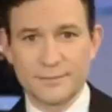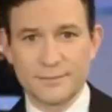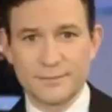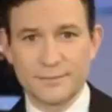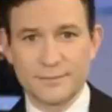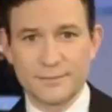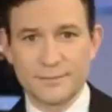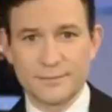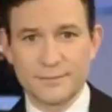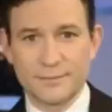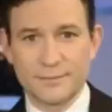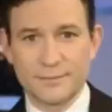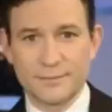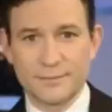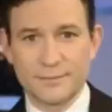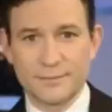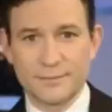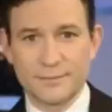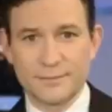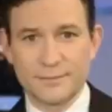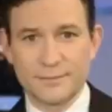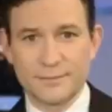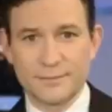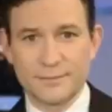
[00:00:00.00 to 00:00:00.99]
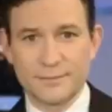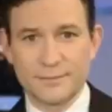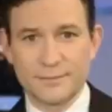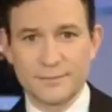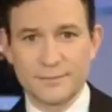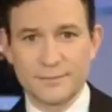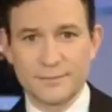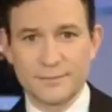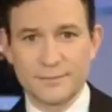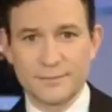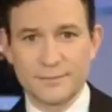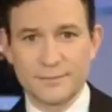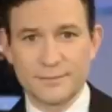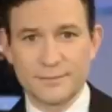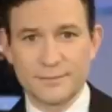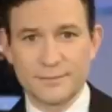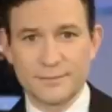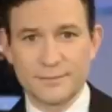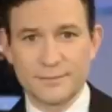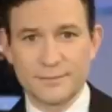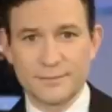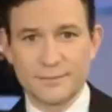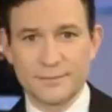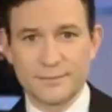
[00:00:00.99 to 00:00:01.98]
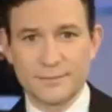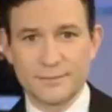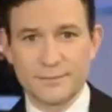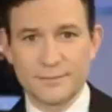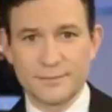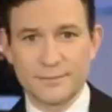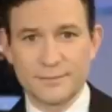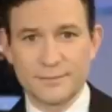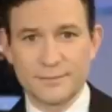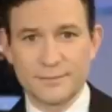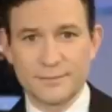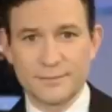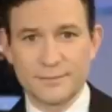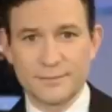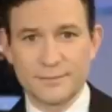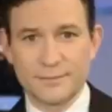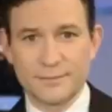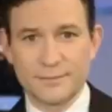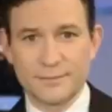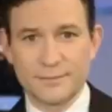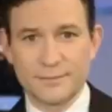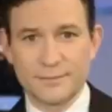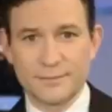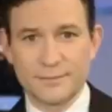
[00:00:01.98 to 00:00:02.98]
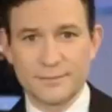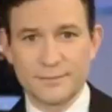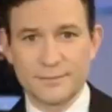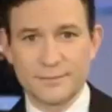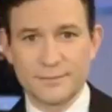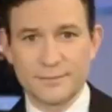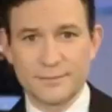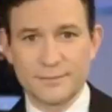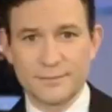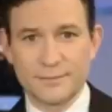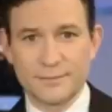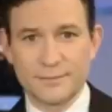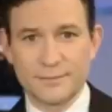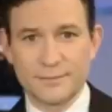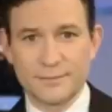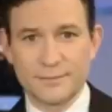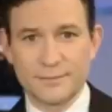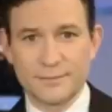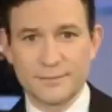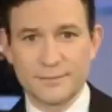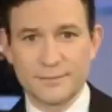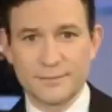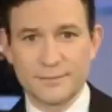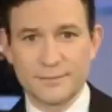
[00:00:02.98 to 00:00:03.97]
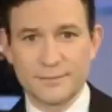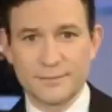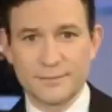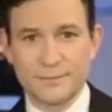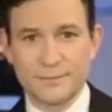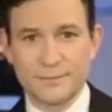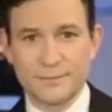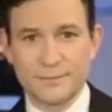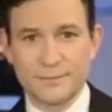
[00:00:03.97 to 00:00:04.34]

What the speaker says: (no lip movement)